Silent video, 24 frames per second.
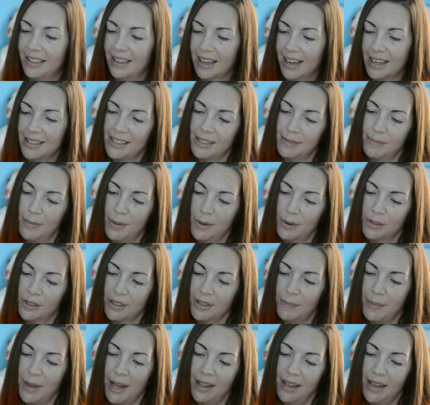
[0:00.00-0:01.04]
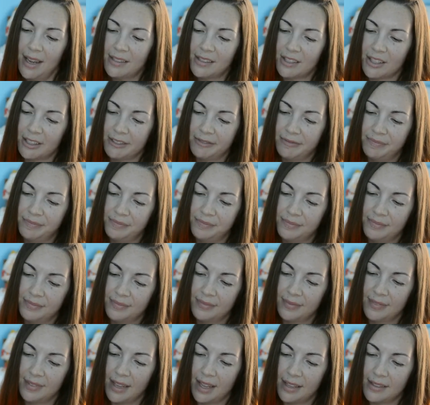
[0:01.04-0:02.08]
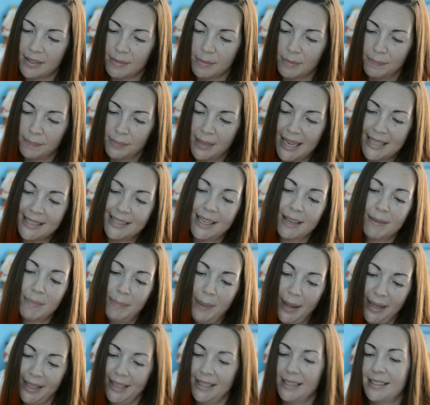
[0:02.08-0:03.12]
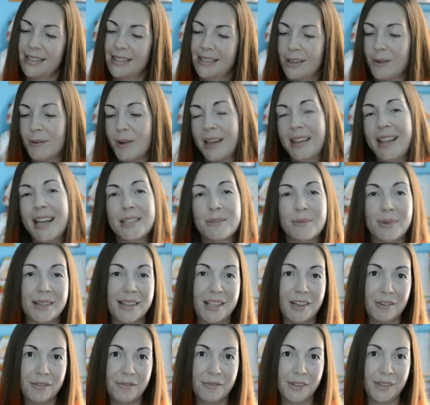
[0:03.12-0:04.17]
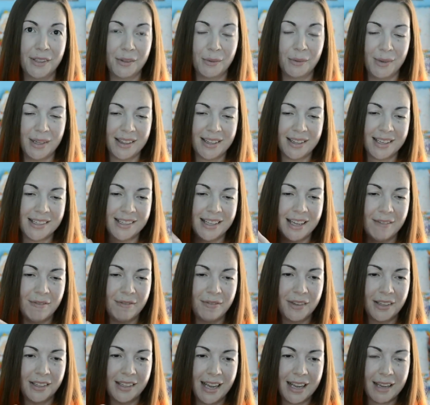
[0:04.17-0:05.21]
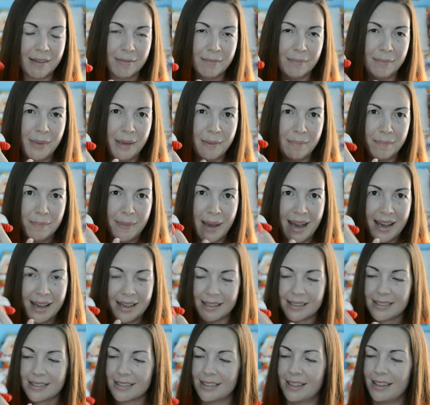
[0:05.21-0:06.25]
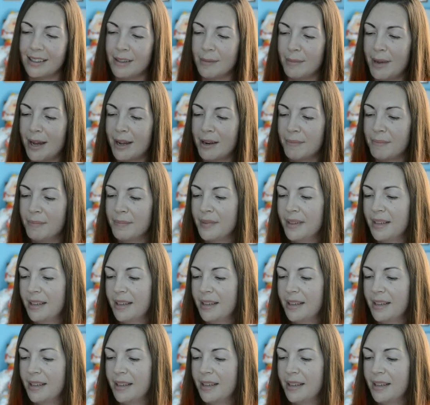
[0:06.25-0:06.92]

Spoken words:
guess it's mostly polyester. And some plastic pellets. Okay, that's what they're filled with, because they feel like bean bags on the bottom.